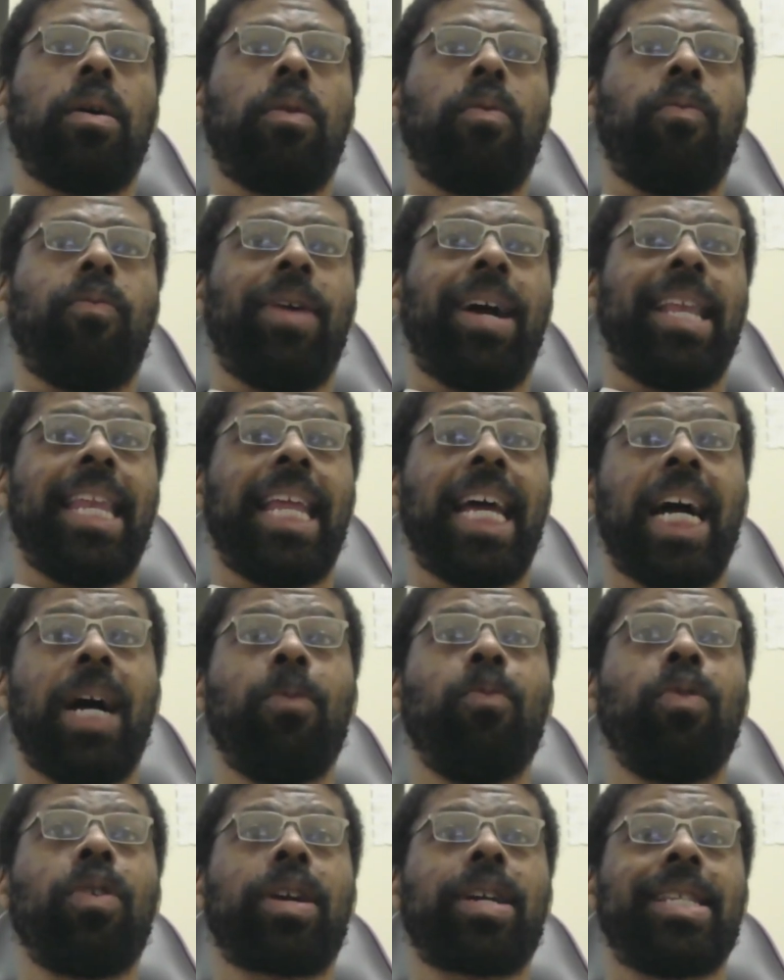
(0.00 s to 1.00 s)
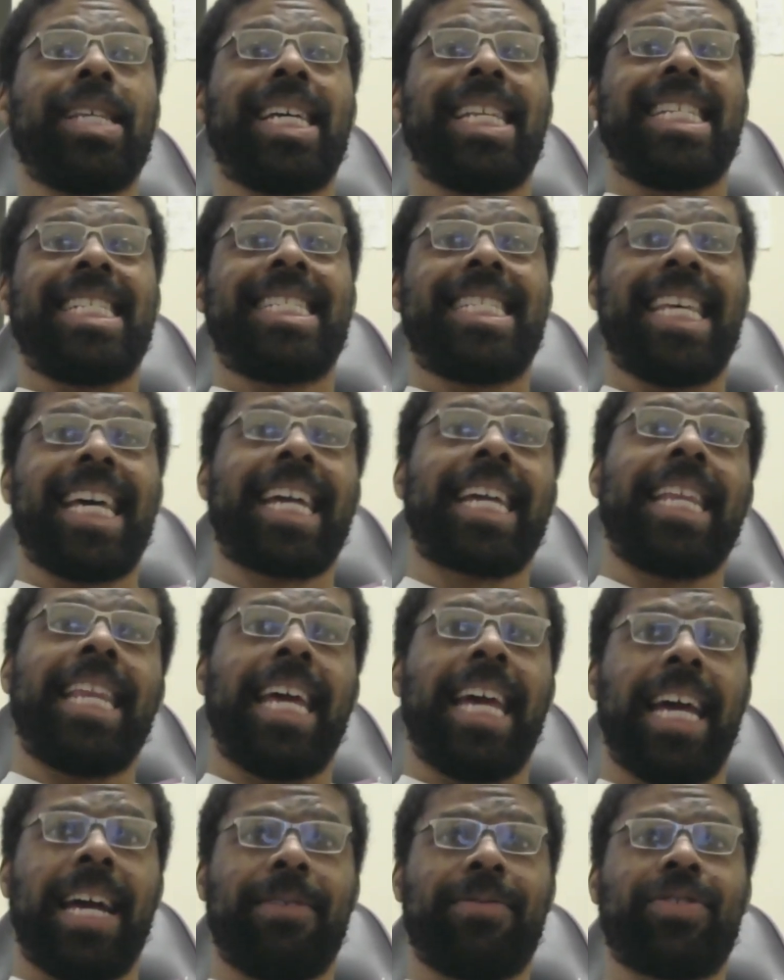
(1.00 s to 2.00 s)
right now I'm working on the second
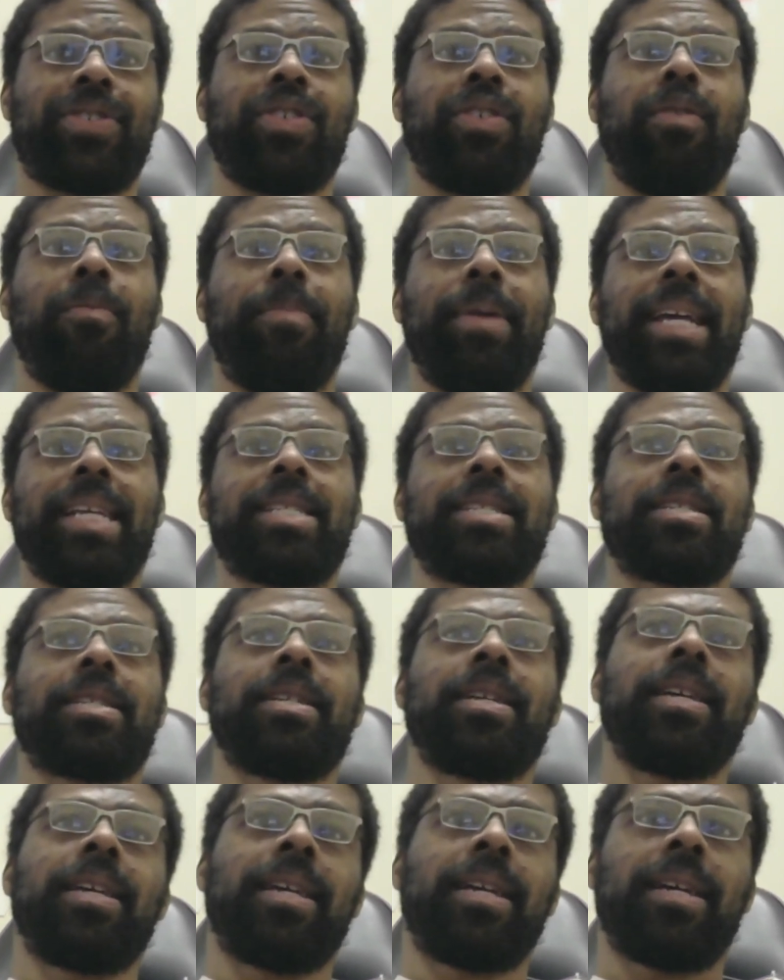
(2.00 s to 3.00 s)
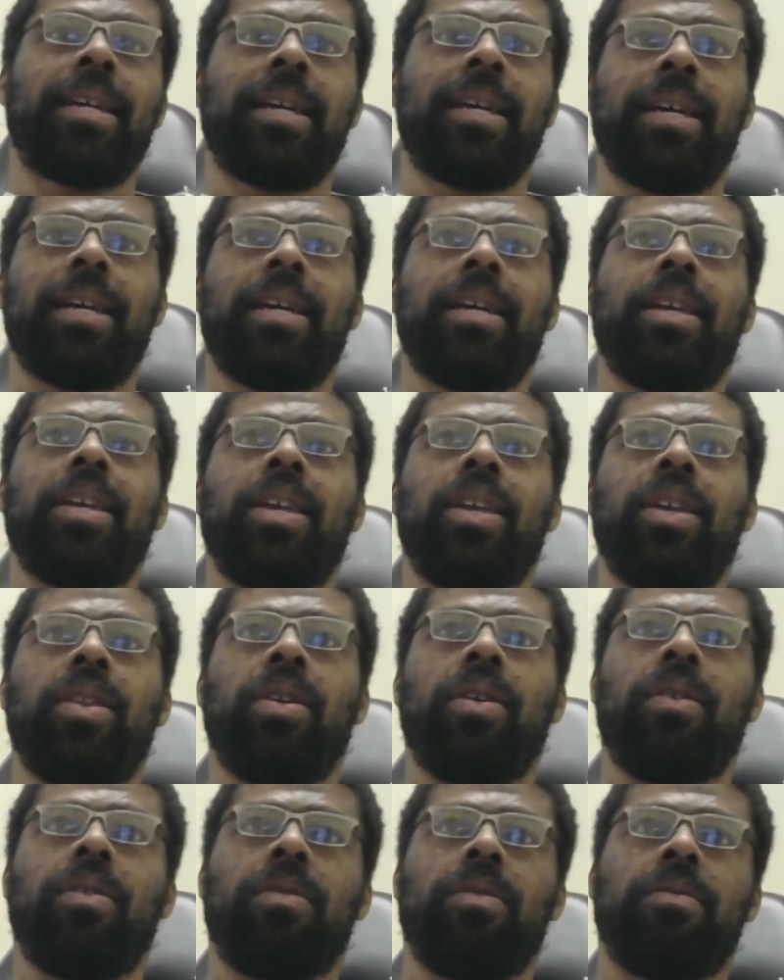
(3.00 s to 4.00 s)
half so basically you
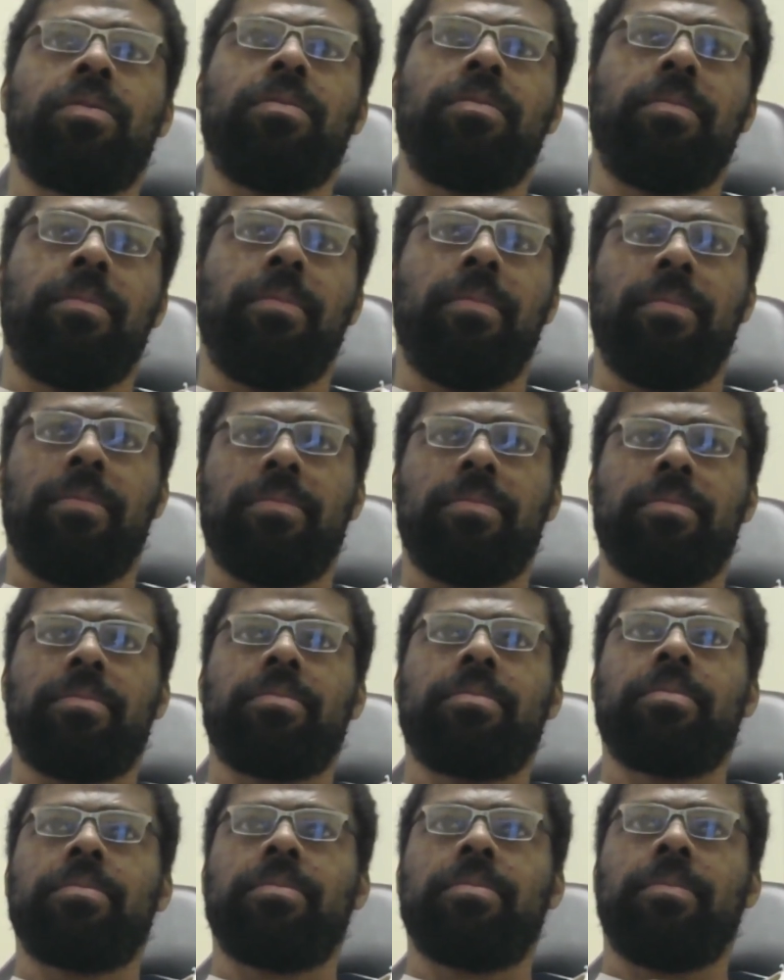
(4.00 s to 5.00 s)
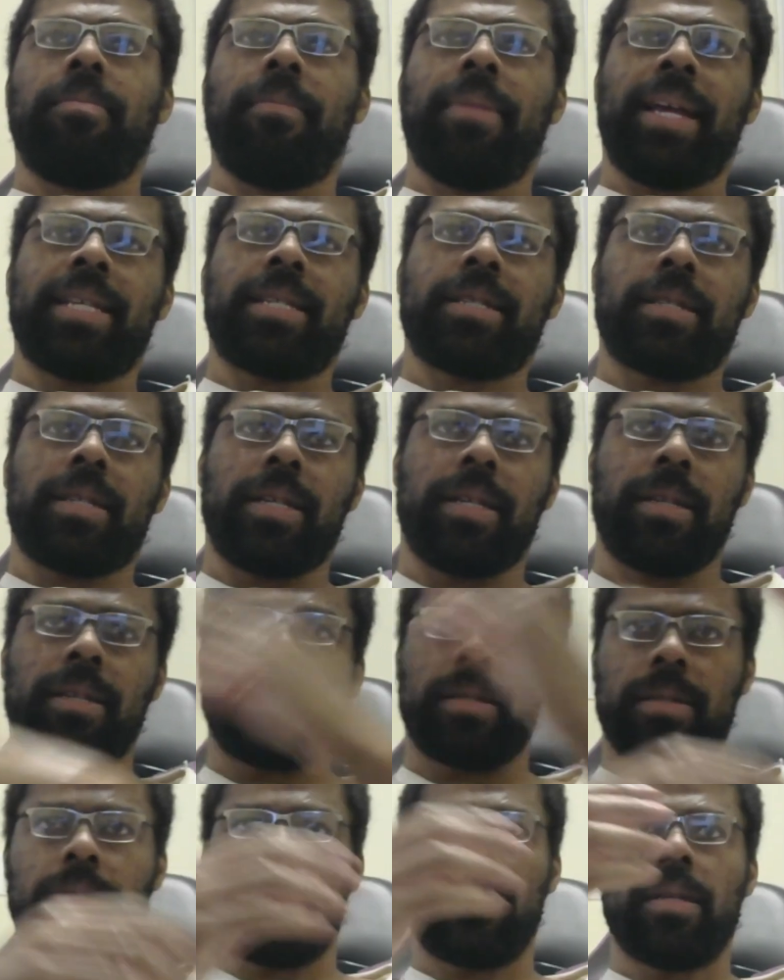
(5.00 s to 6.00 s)
know basically
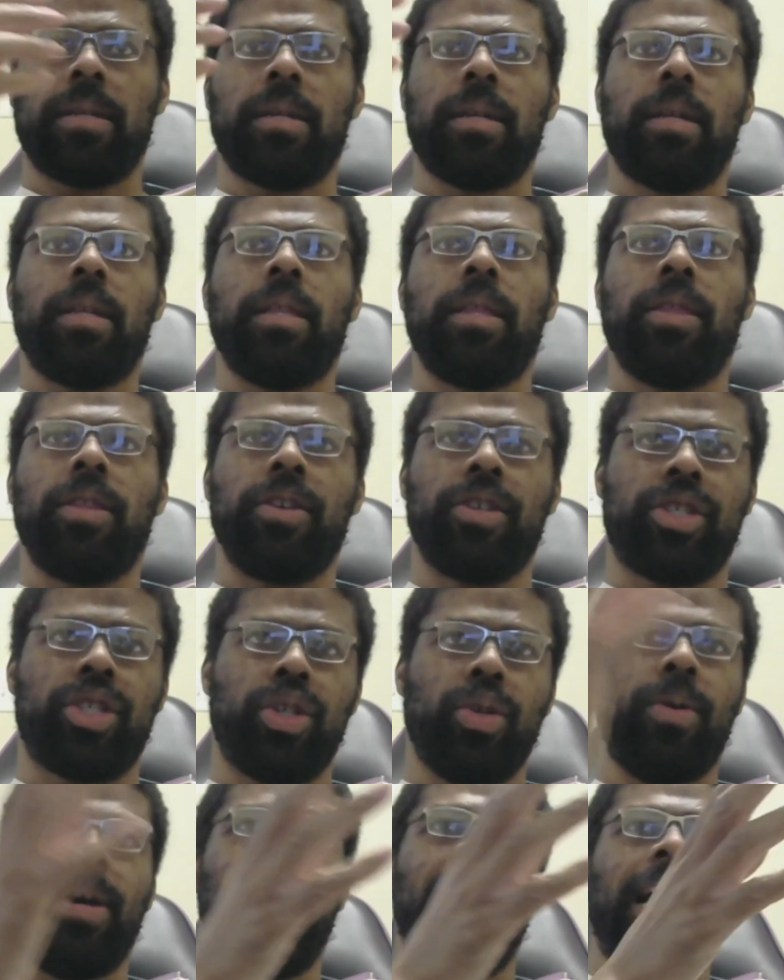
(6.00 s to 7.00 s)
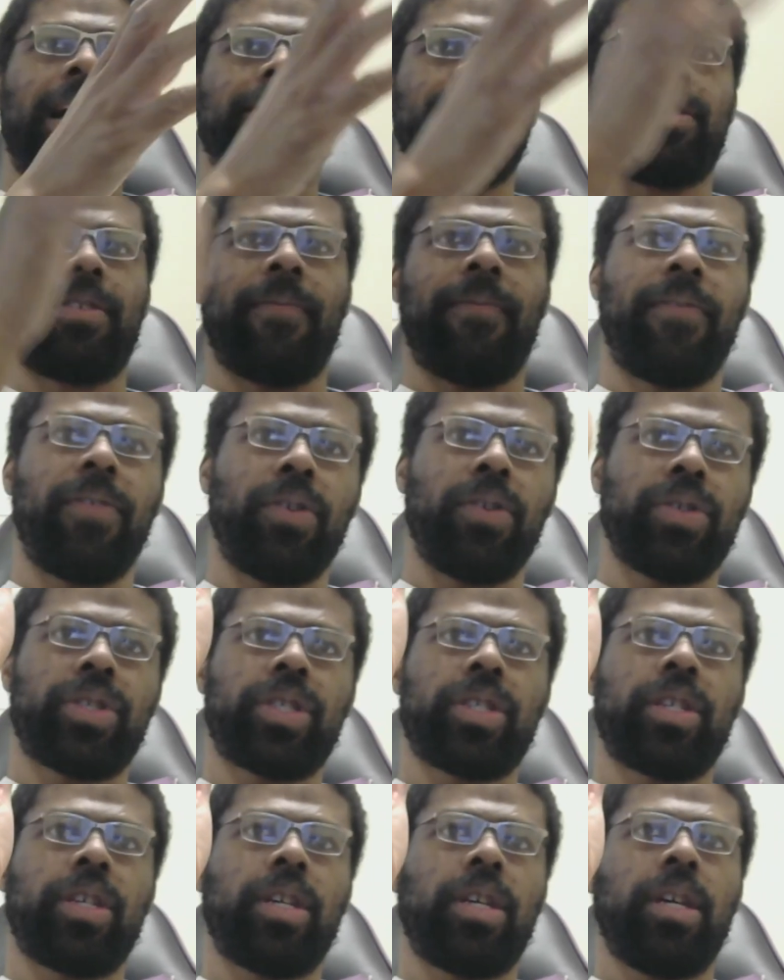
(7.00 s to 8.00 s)
there's two halves the
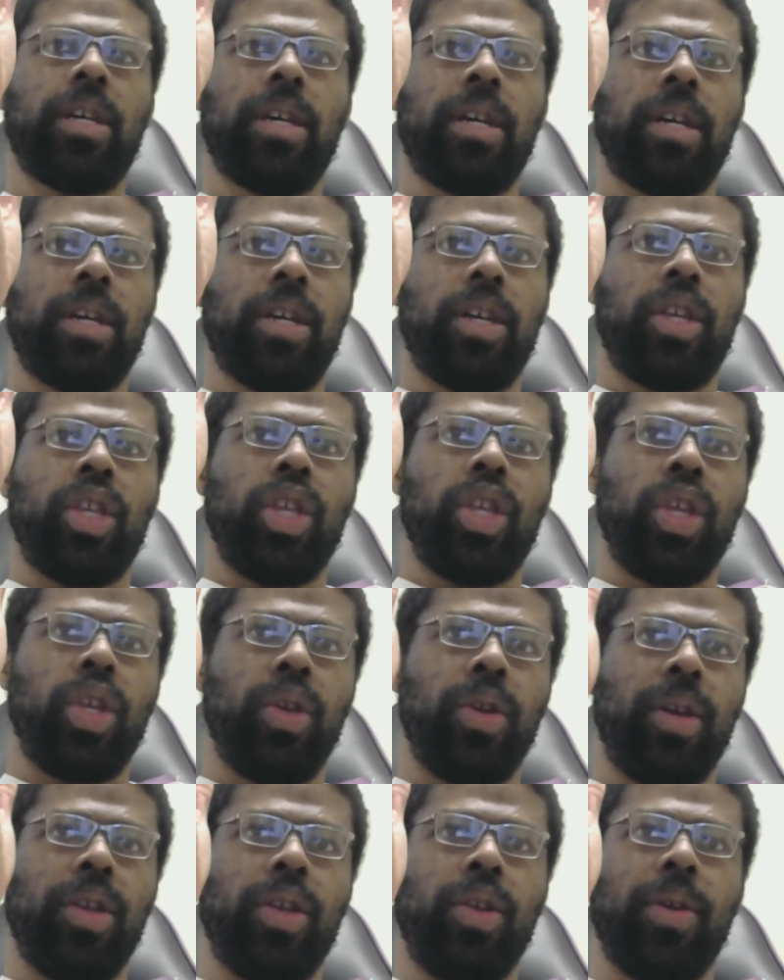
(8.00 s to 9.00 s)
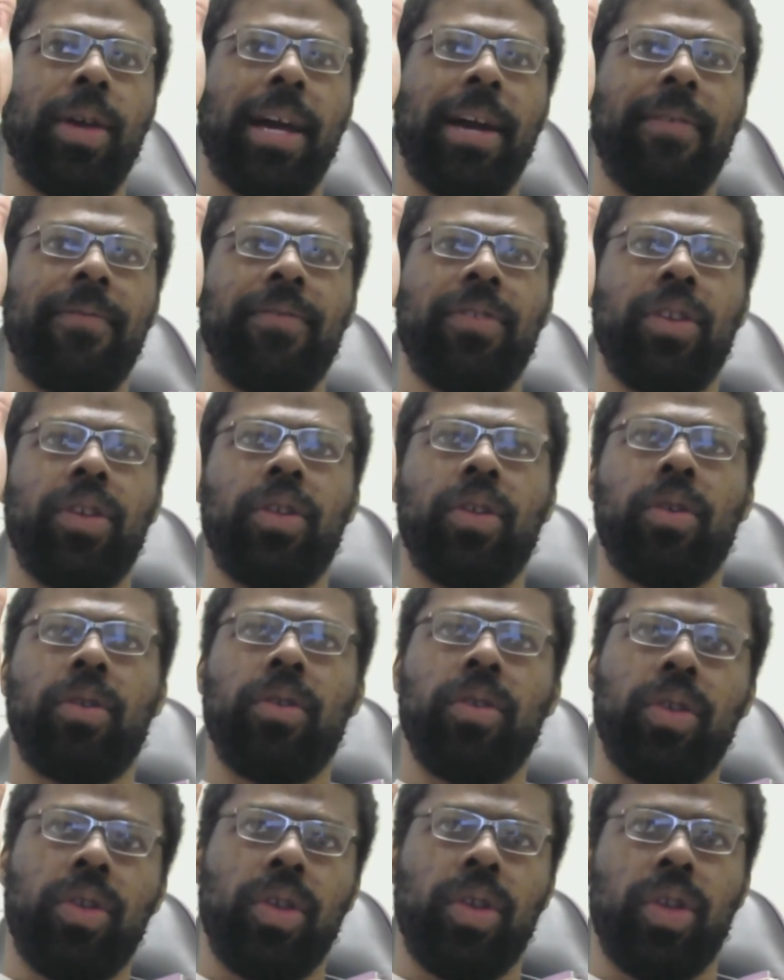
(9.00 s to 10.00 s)
first you you have you know
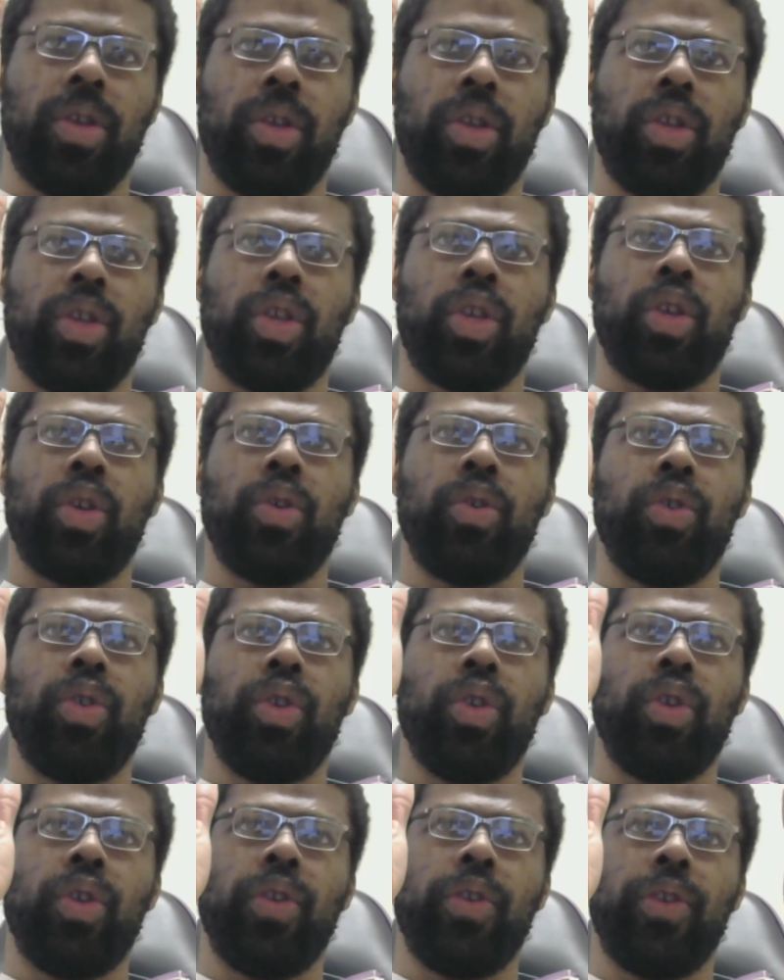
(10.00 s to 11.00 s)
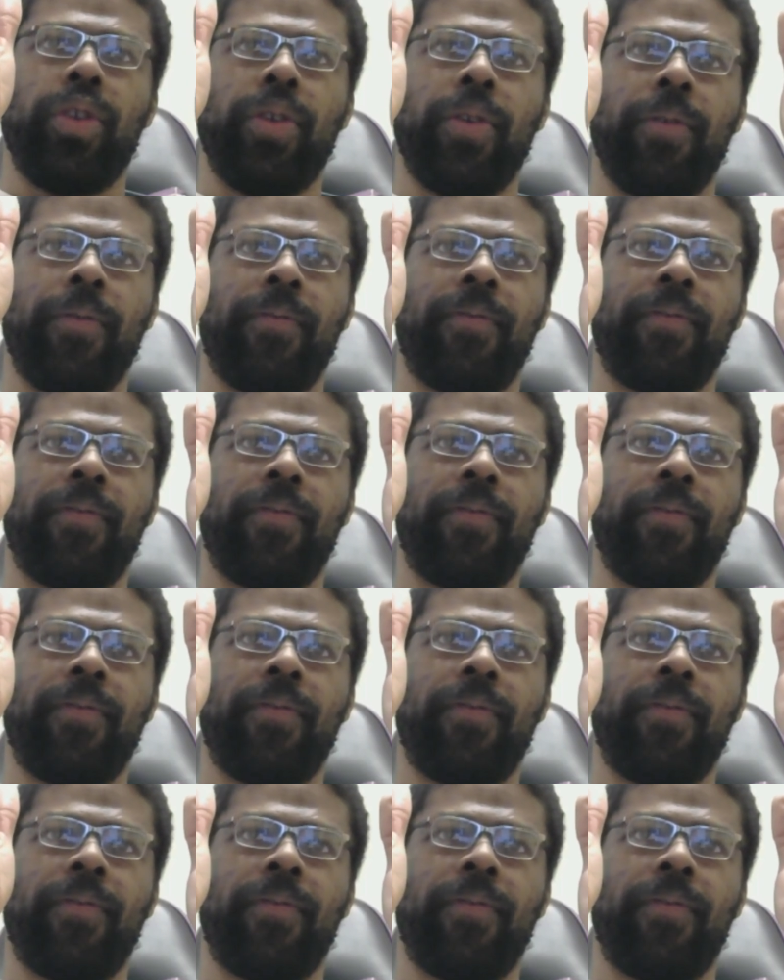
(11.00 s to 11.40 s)
you you